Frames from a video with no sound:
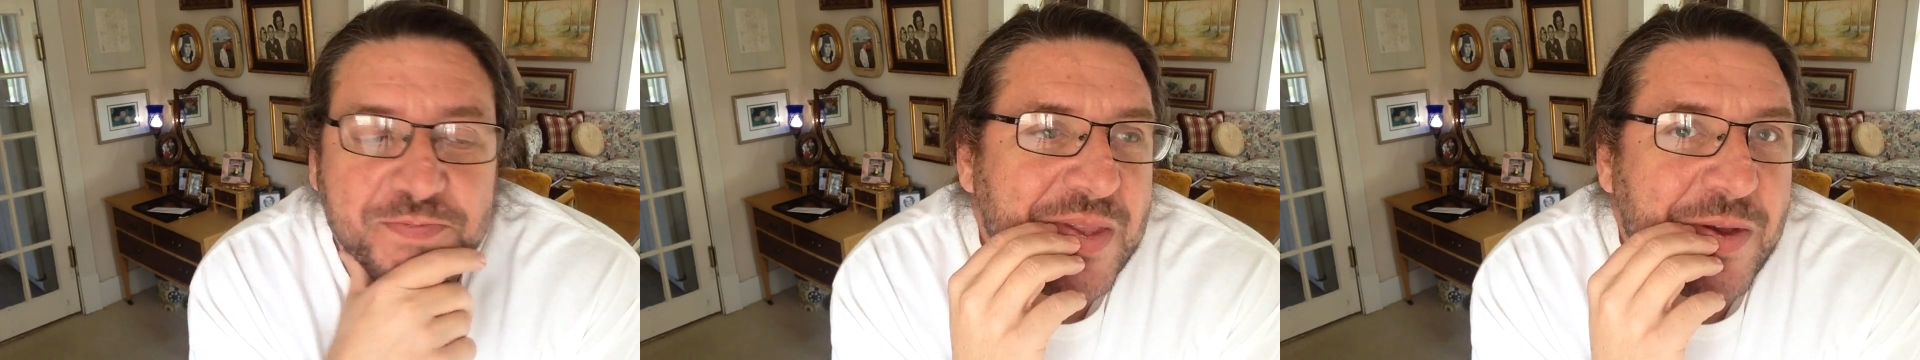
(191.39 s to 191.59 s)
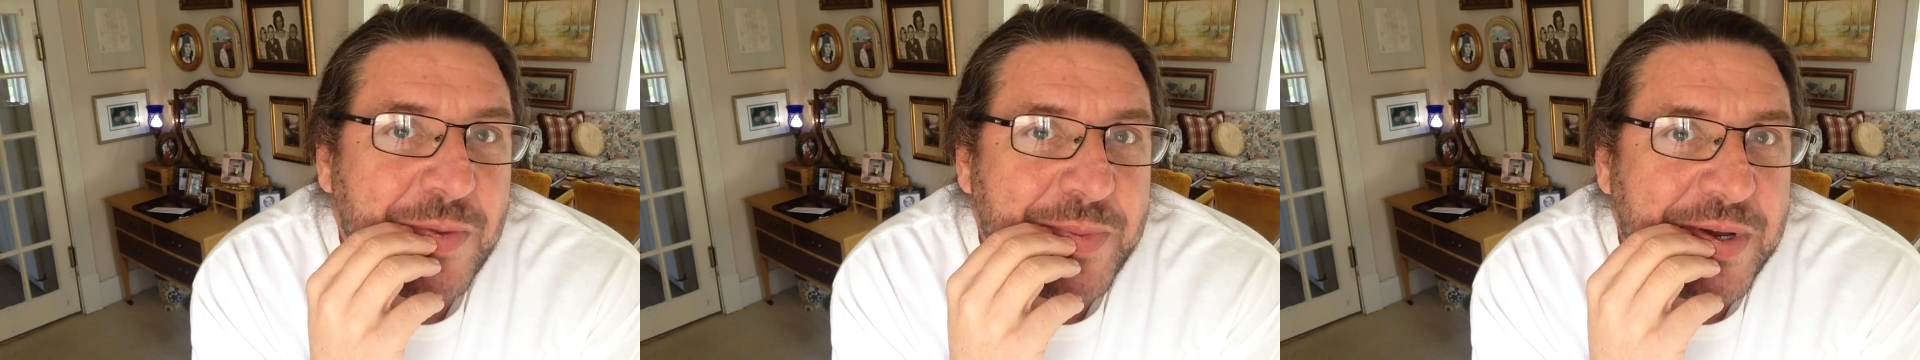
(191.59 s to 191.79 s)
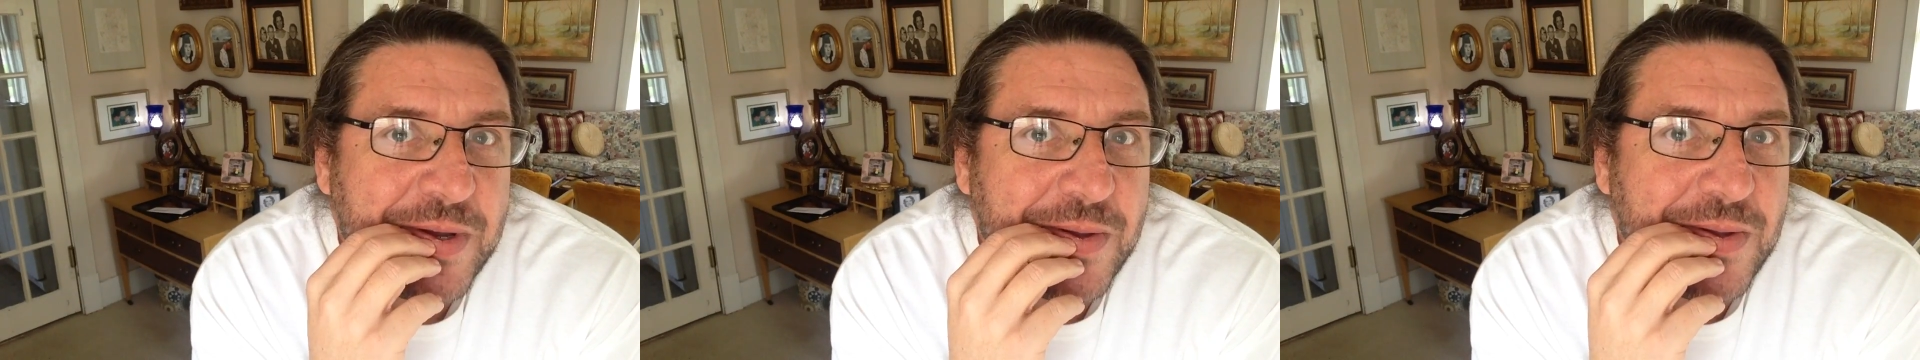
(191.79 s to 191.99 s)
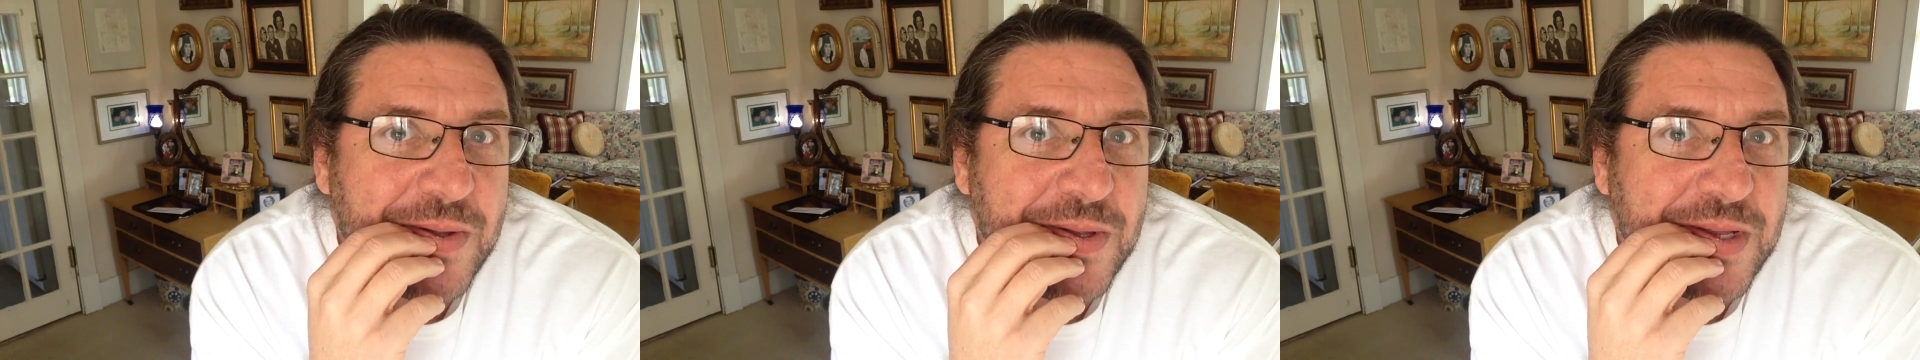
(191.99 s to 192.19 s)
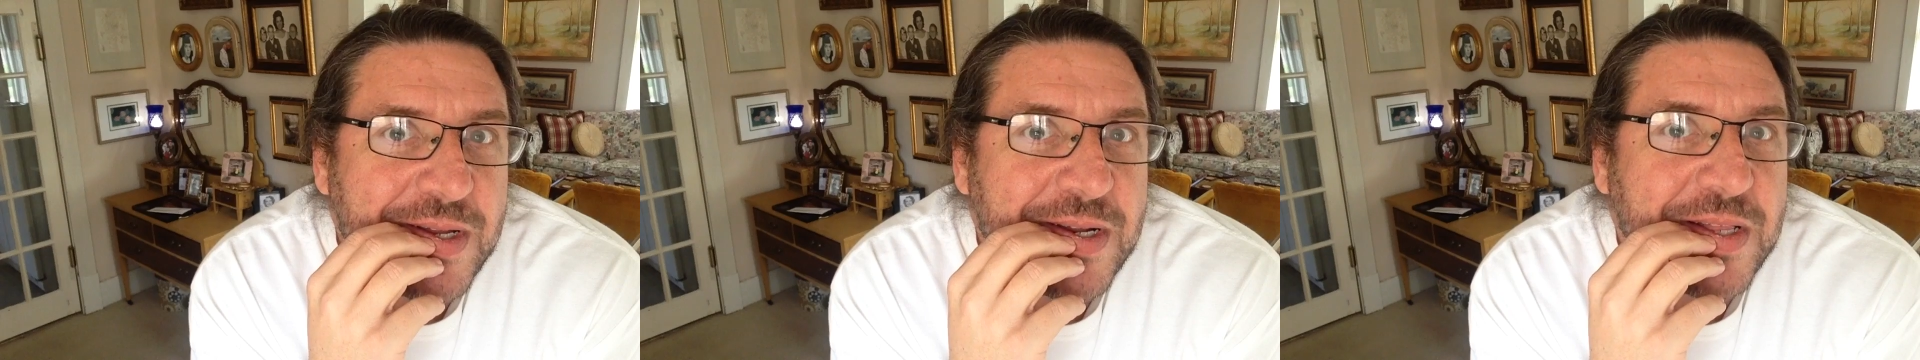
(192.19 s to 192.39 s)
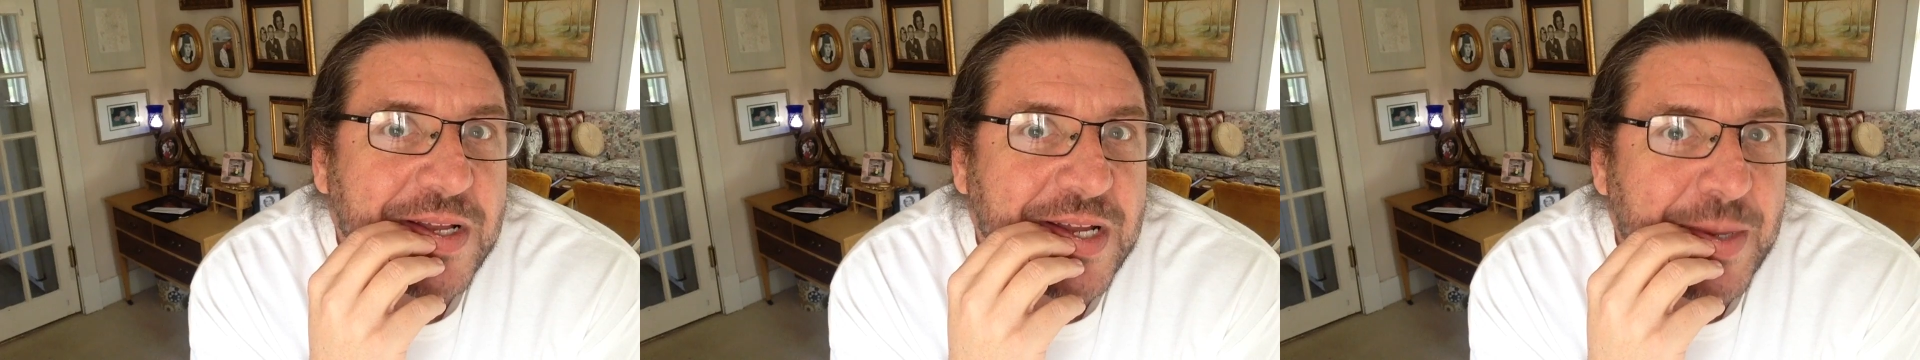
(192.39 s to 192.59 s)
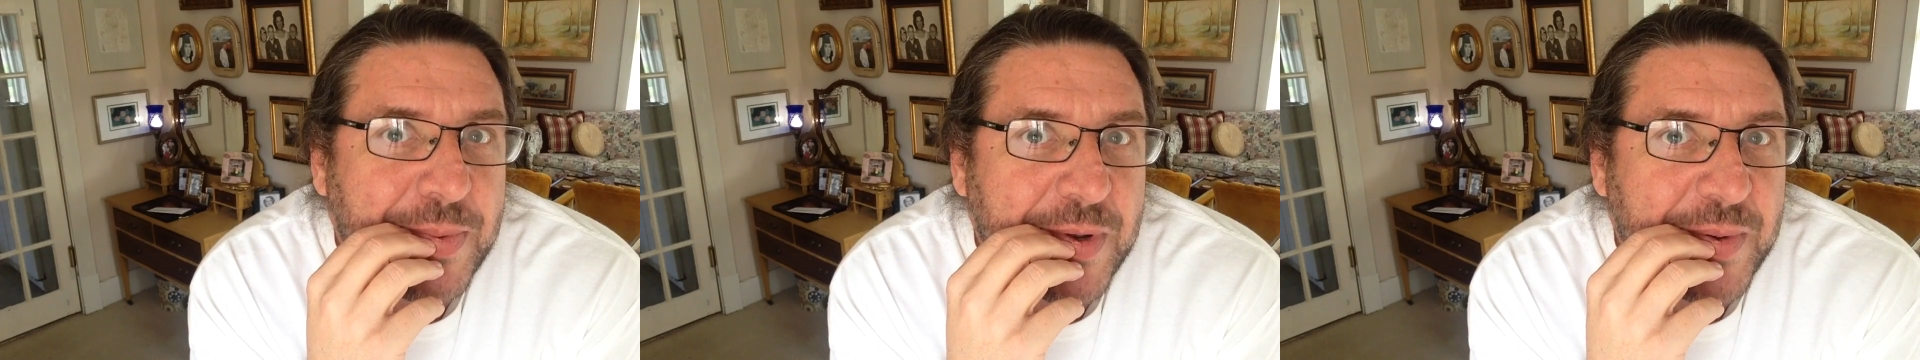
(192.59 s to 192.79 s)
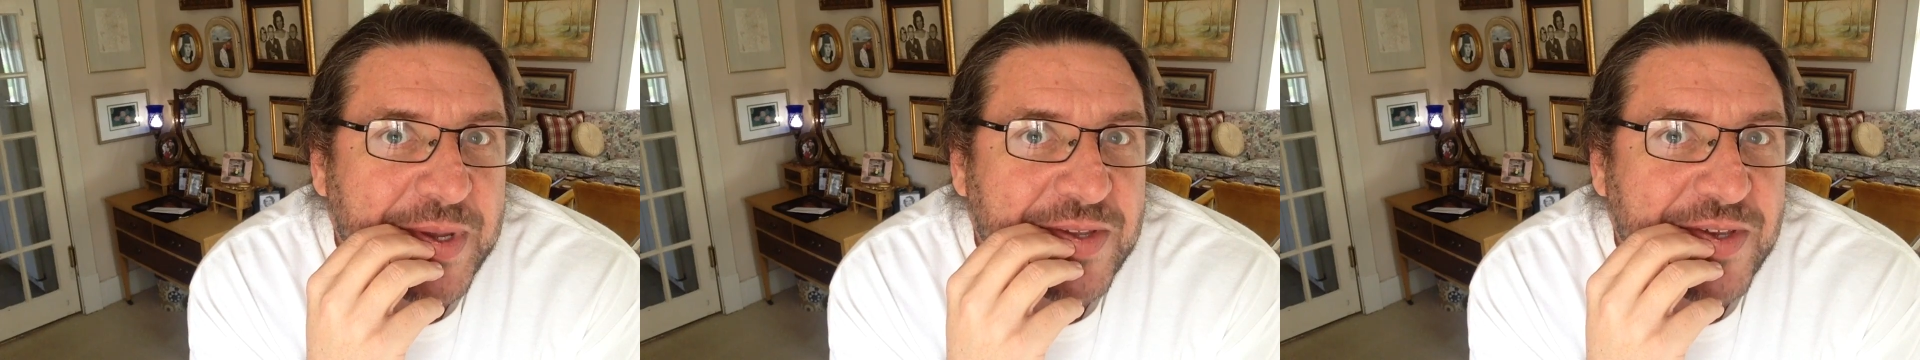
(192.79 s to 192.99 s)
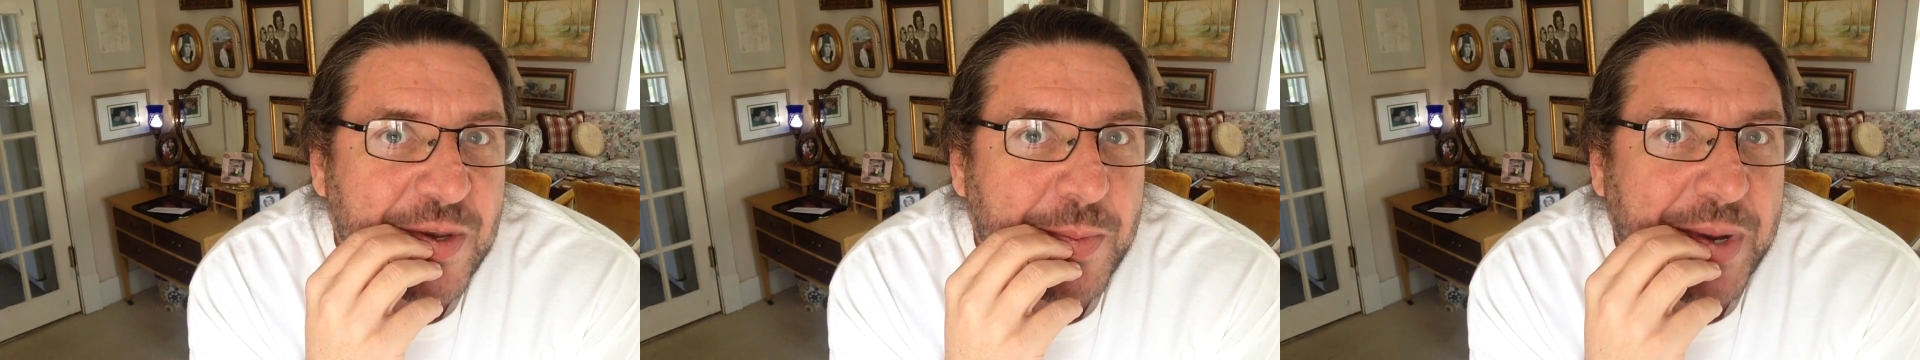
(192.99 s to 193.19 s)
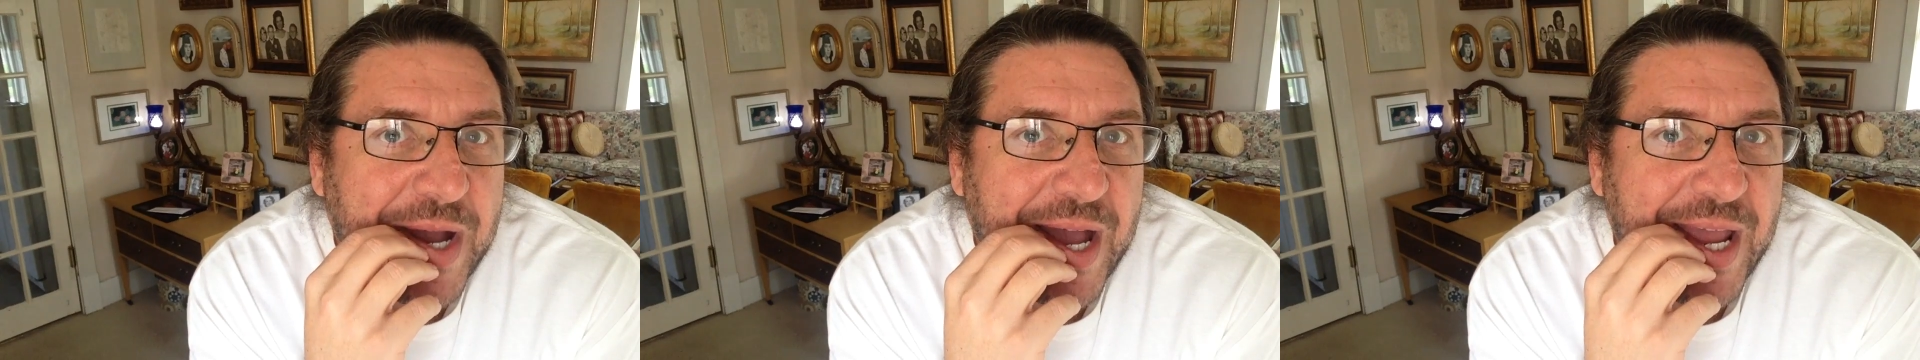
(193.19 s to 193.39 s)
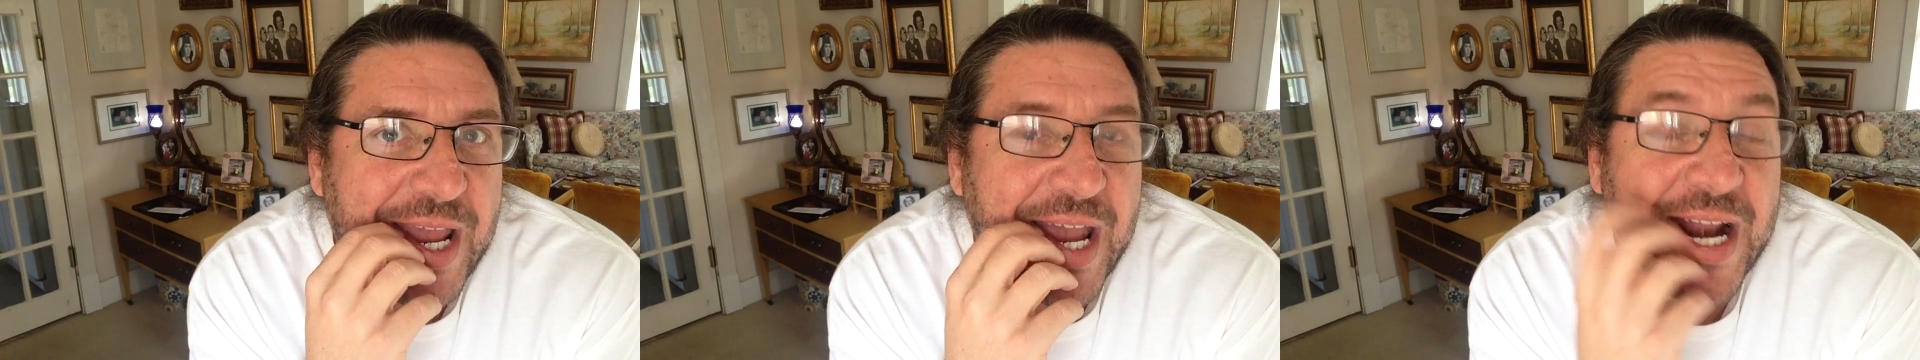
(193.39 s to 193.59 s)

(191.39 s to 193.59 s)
Lo and behold, another couple of weeks go by,